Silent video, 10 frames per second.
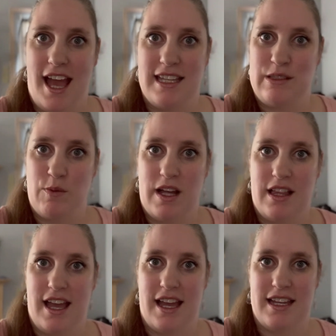as well
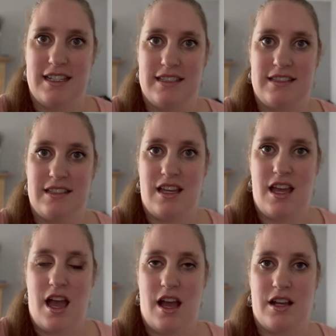as
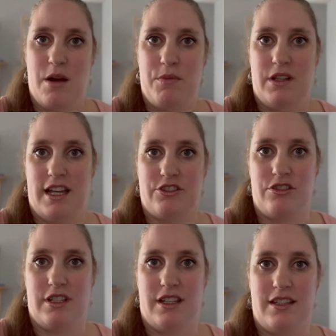a couple
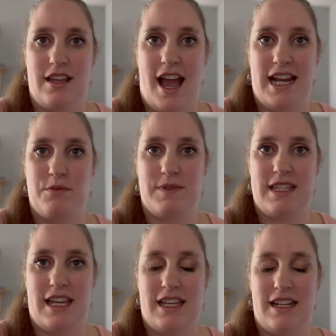extra items
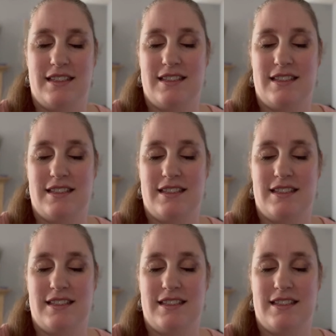that